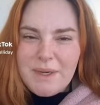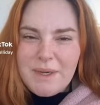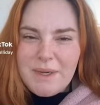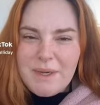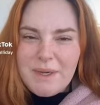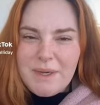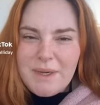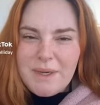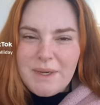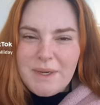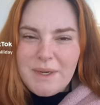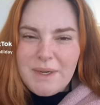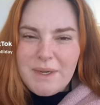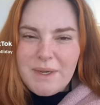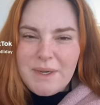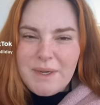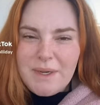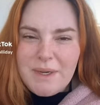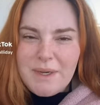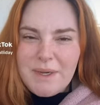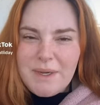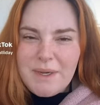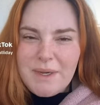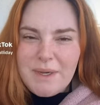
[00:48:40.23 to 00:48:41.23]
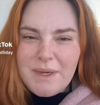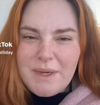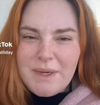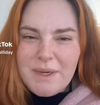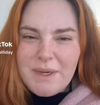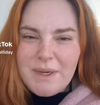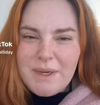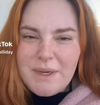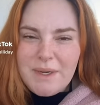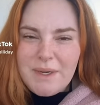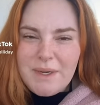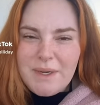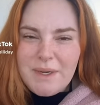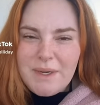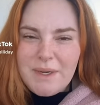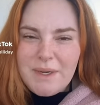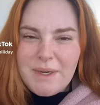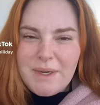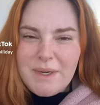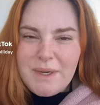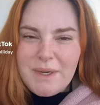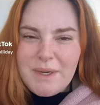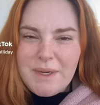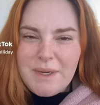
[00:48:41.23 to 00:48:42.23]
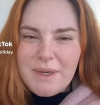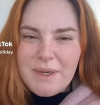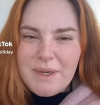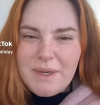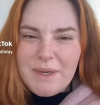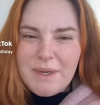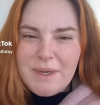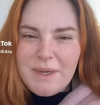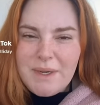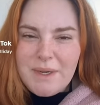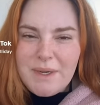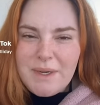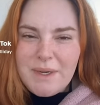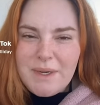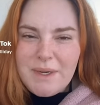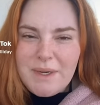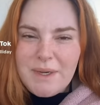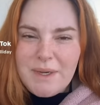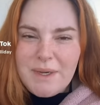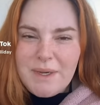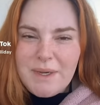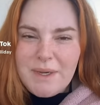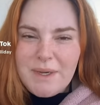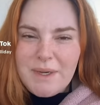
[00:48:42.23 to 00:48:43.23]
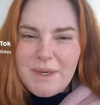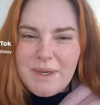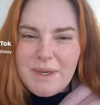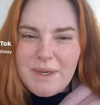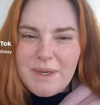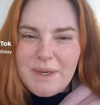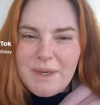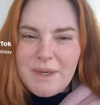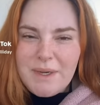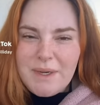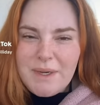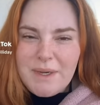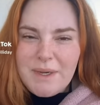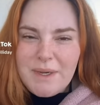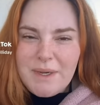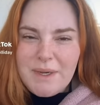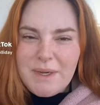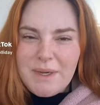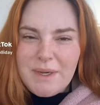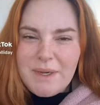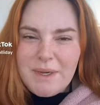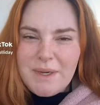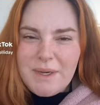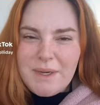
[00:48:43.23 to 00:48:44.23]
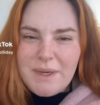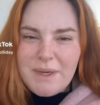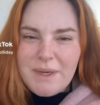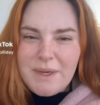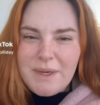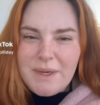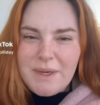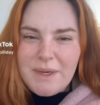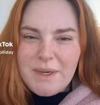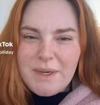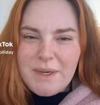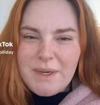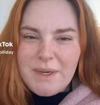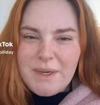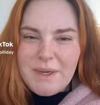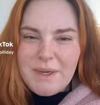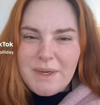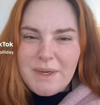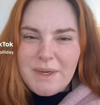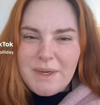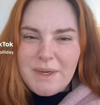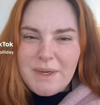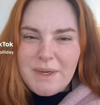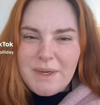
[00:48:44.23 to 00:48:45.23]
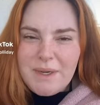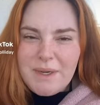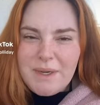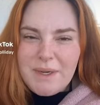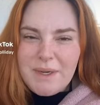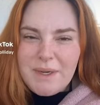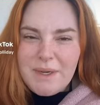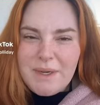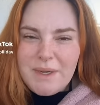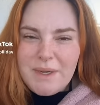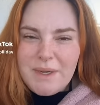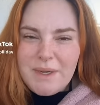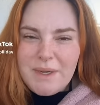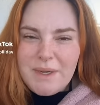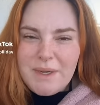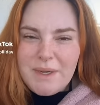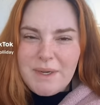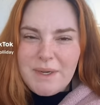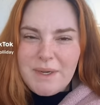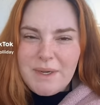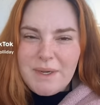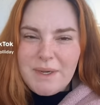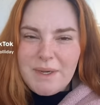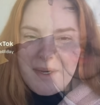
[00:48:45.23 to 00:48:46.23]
(not speaking)